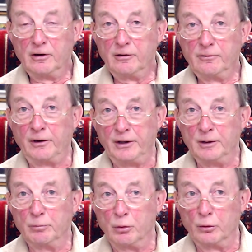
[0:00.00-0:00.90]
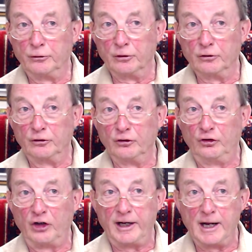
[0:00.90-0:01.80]
very important to
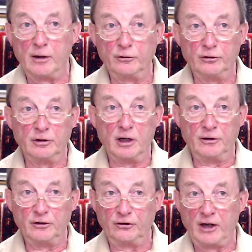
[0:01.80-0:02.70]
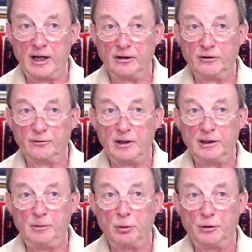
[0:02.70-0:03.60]
check out and understand for
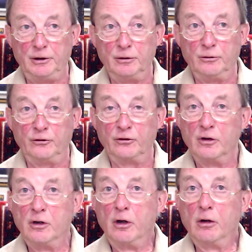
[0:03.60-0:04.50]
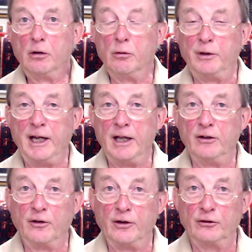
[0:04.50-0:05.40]
anybody who's looking into
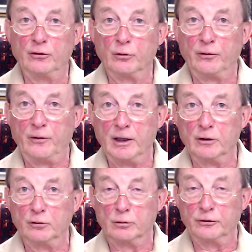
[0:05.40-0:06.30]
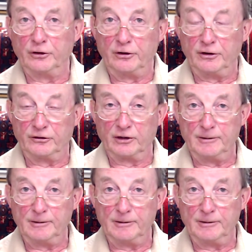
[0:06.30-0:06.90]
this sort of thing at all seriously.